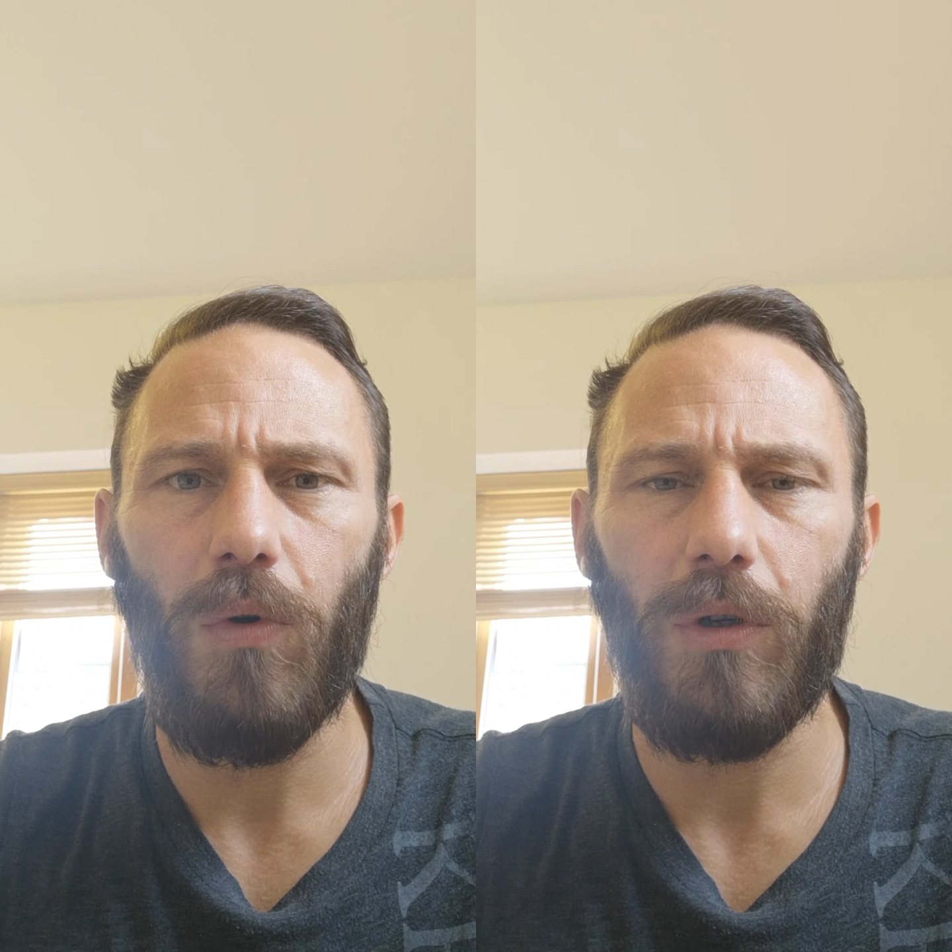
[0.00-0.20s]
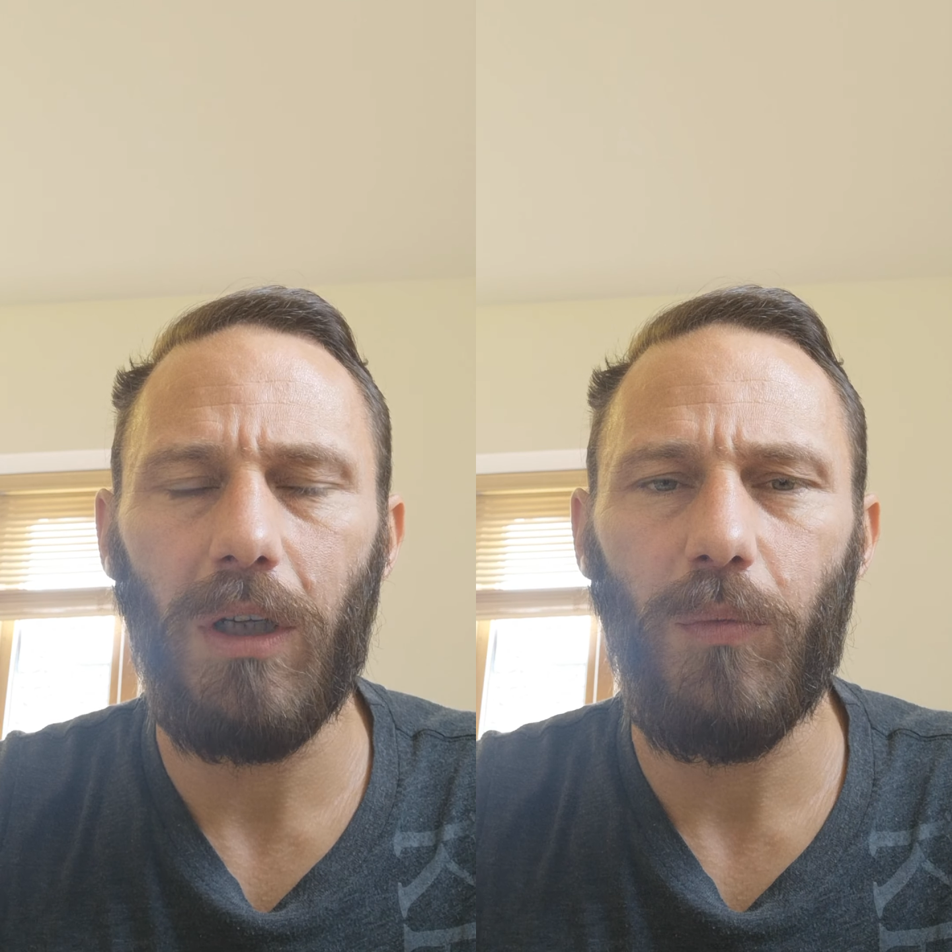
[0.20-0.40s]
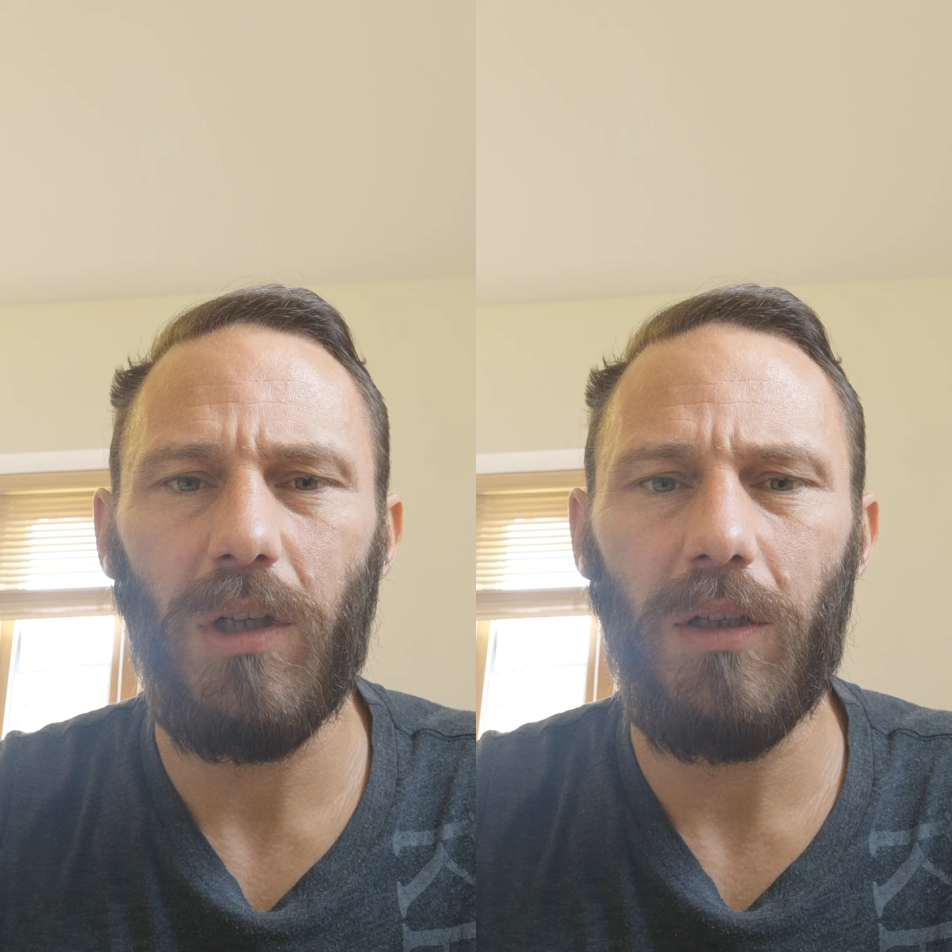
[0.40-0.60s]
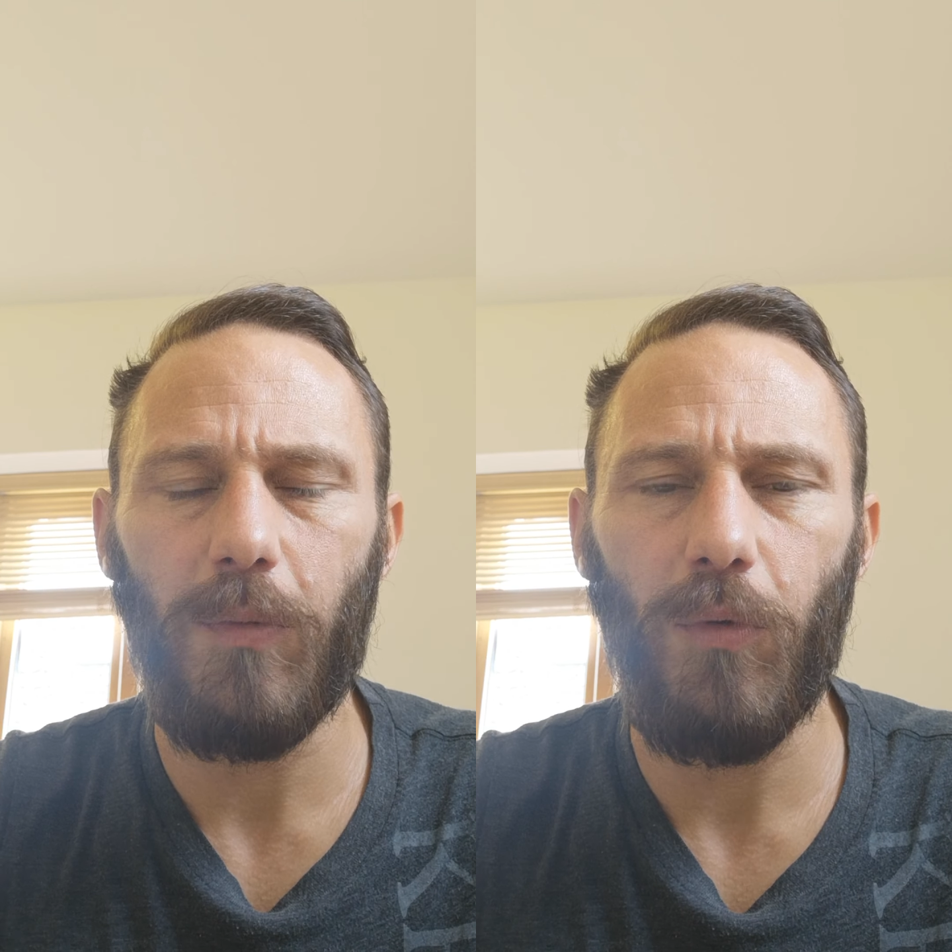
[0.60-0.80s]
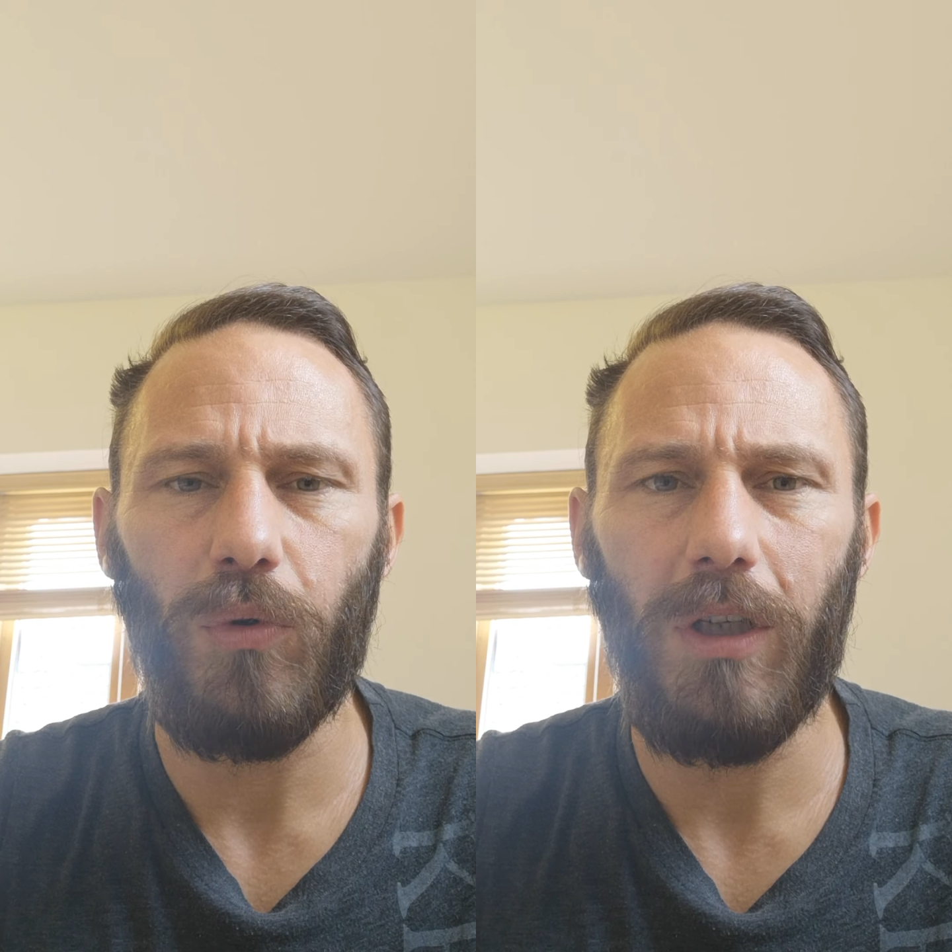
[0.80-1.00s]
working within a
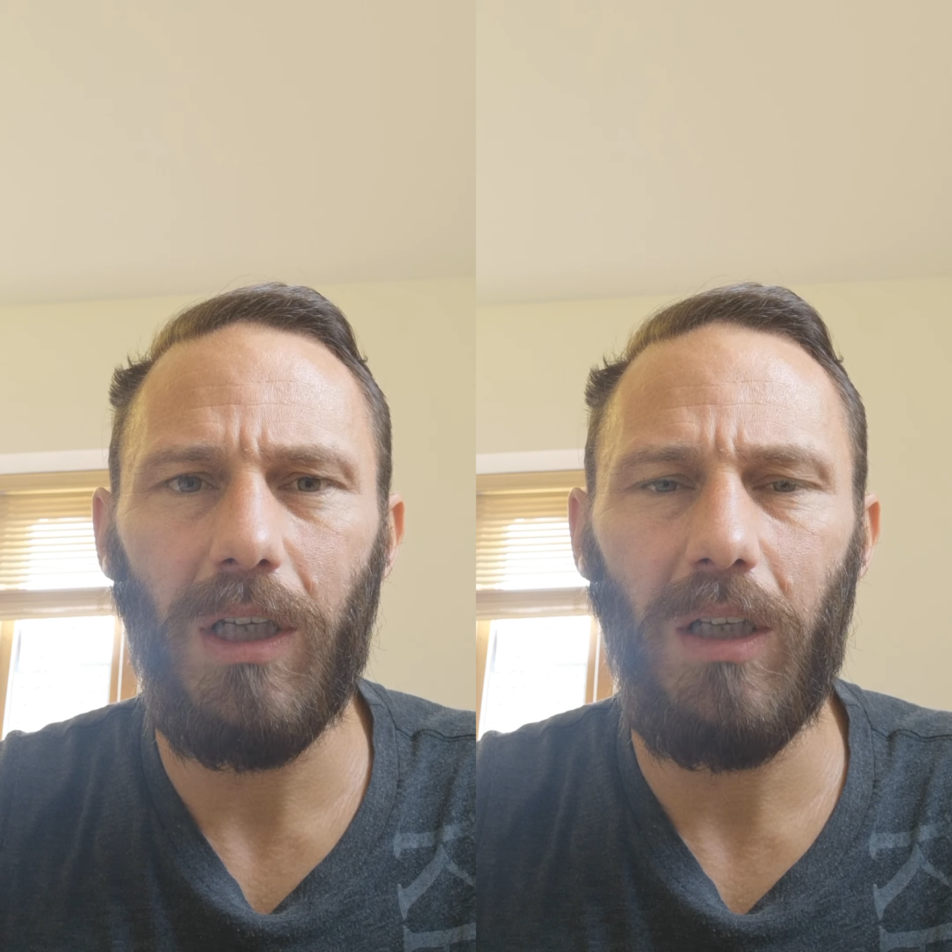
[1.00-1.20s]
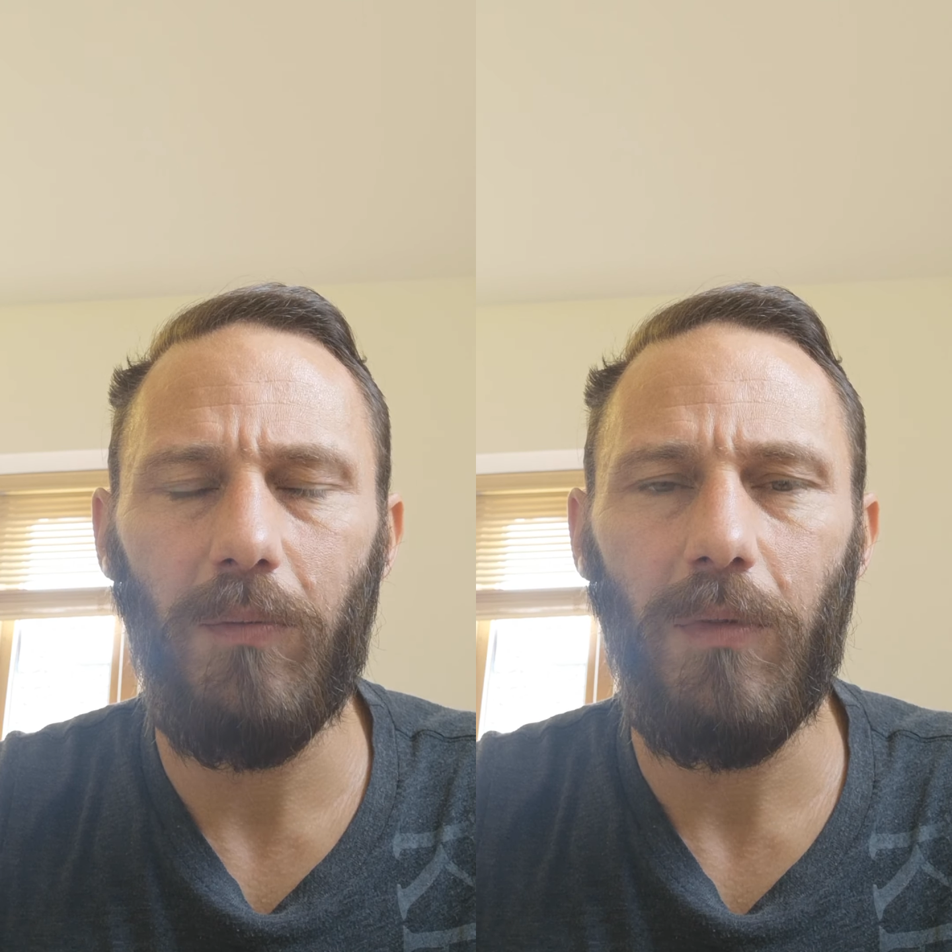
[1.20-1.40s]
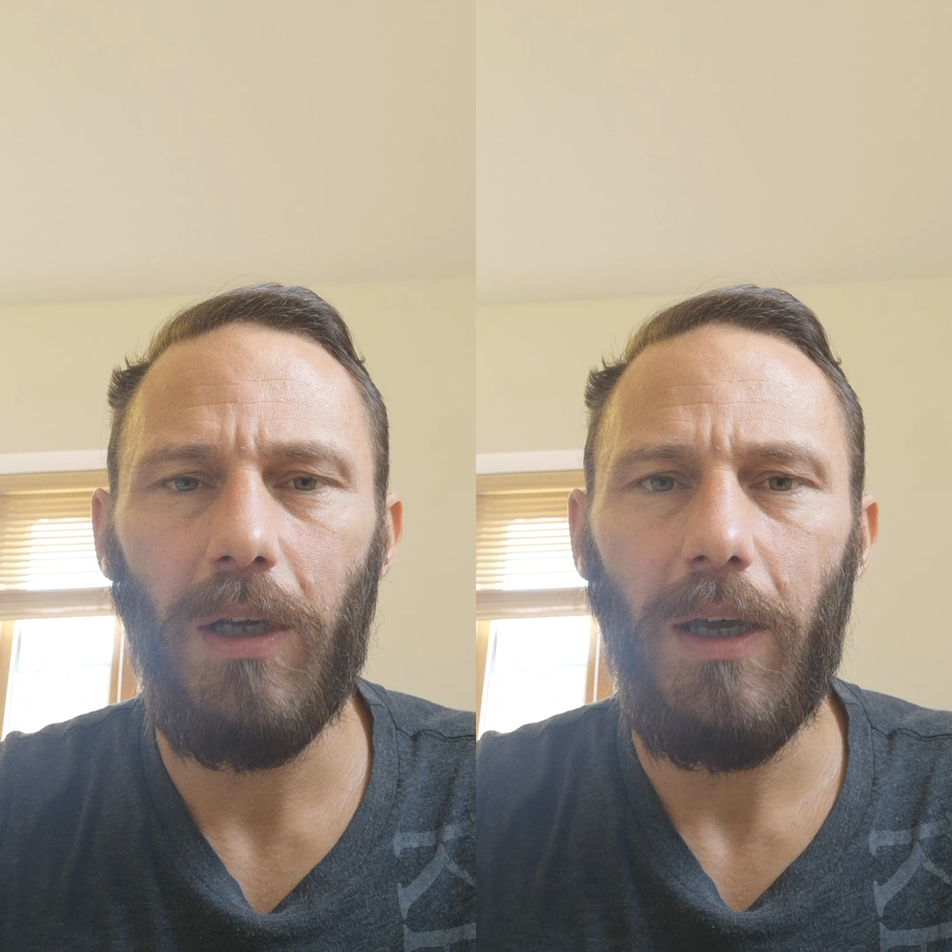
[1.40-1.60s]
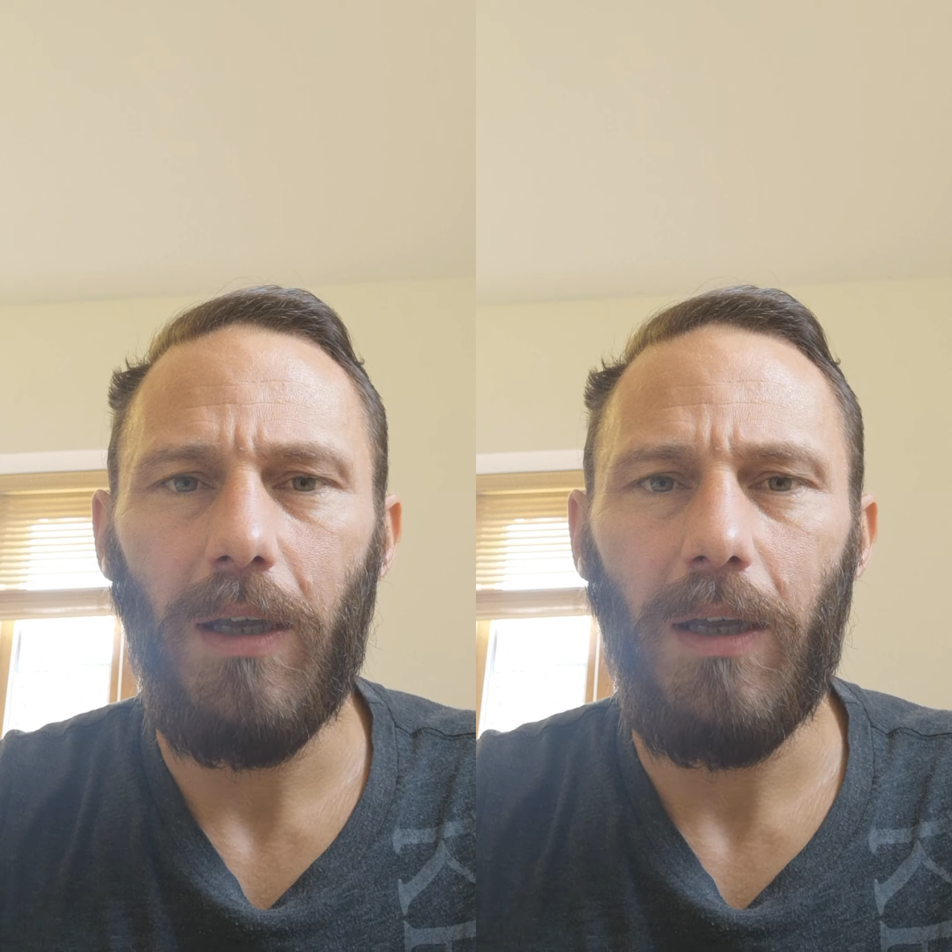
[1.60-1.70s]
small team,